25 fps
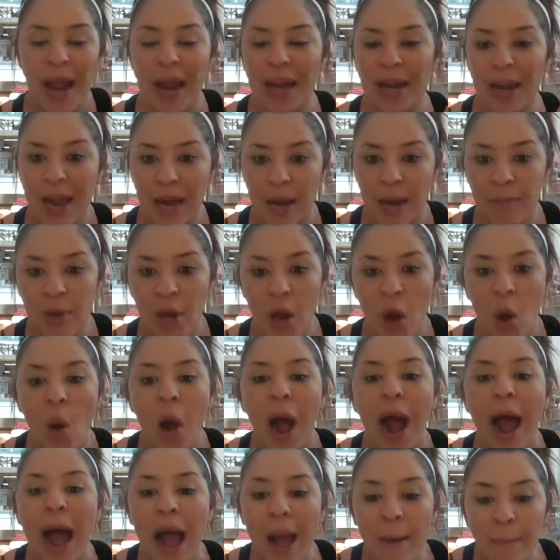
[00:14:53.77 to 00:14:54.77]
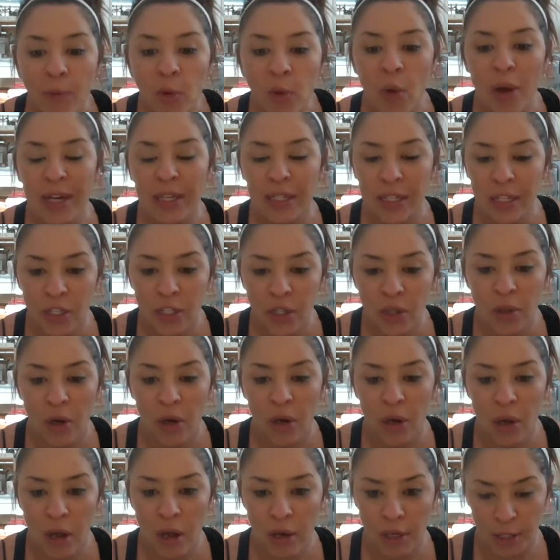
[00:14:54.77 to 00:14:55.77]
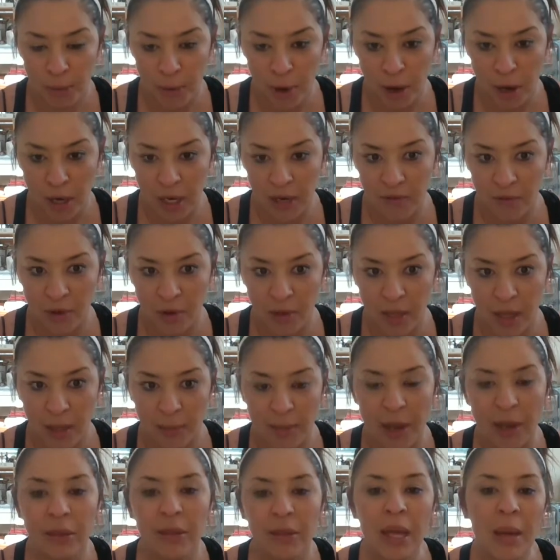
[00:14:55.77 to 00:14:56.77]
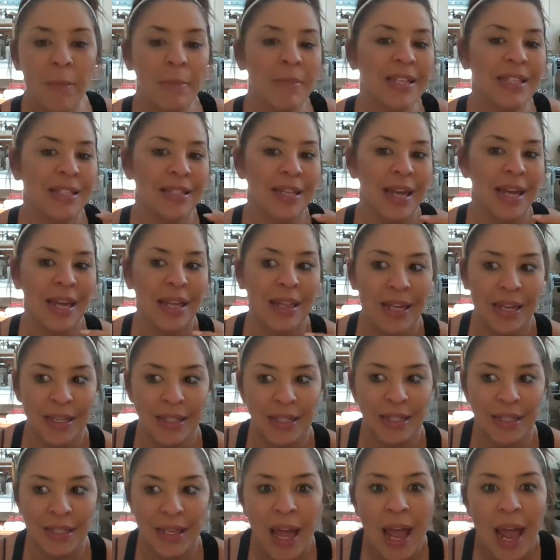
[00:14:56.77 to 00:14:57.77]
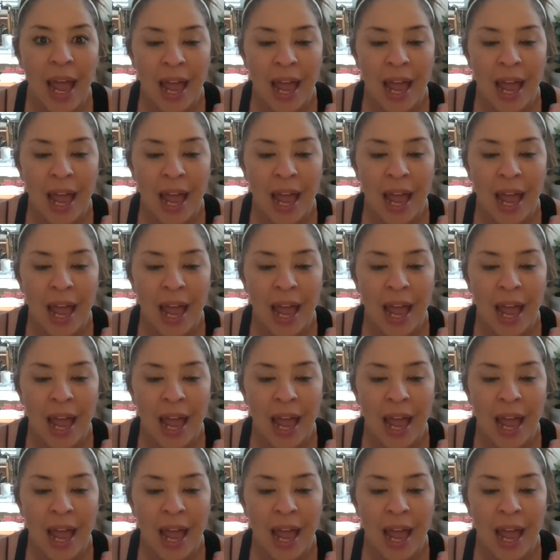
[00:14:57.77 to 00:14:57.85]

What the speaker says: I let them know I'm going to do their launch party for them. Now let me say this.